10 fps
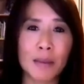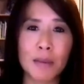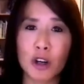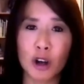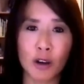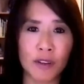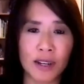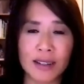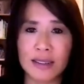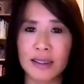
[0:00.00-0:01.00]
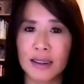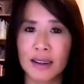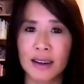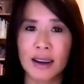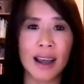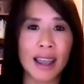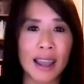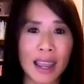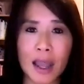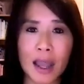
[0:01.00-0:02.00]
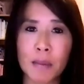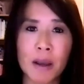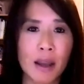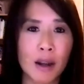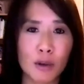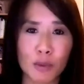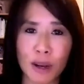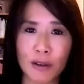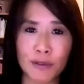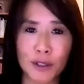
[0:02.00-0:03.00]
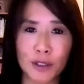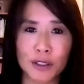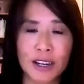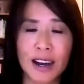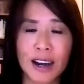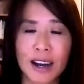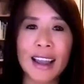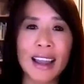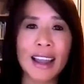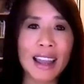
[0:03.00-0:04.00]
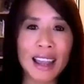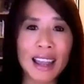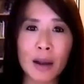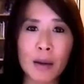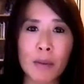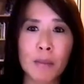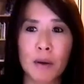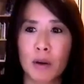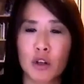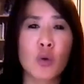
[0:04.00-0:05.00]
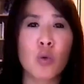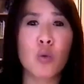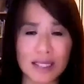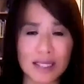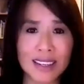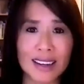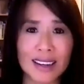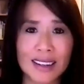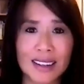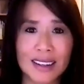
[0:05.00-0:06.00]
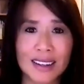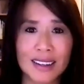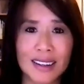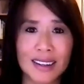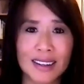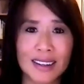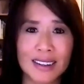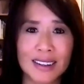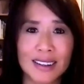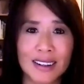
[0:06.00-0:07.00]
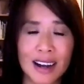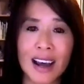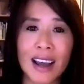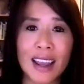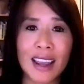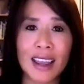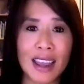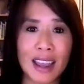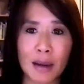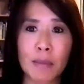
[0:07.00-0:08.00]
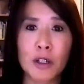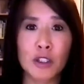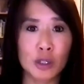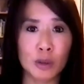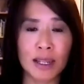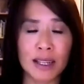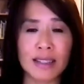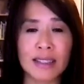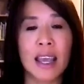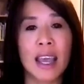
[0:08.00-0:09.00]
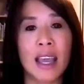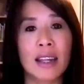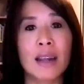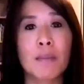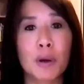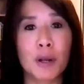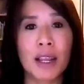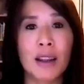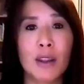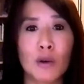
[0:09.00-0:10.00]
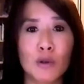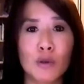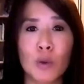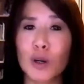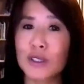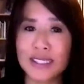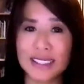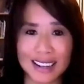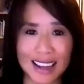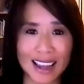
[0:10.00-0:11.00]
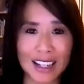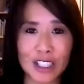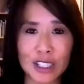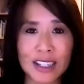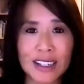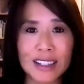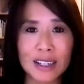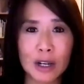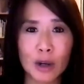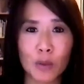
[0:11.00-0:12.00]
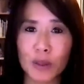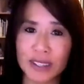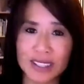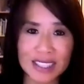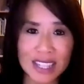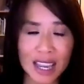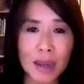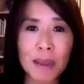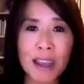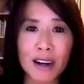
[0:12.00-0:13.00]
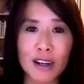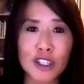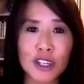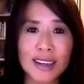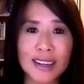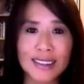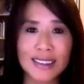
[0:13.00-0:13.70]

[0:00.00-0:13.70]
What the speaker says: confident. I am grateful. I am trusting. I am doing this. And then putting those words into action with the same energy.